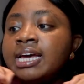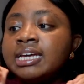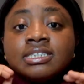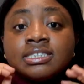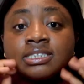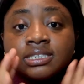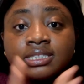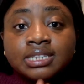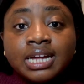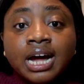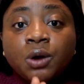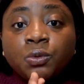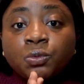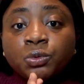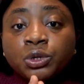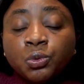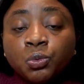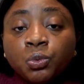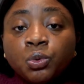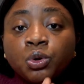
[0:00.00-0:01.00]
Start
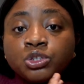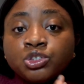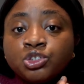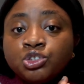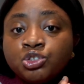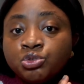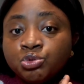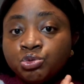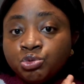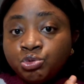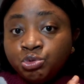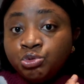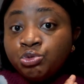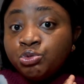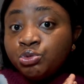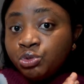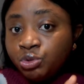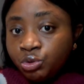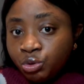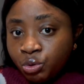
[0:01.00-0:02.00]
with what you
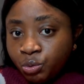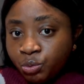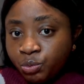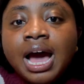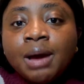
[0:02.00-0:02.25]
do know.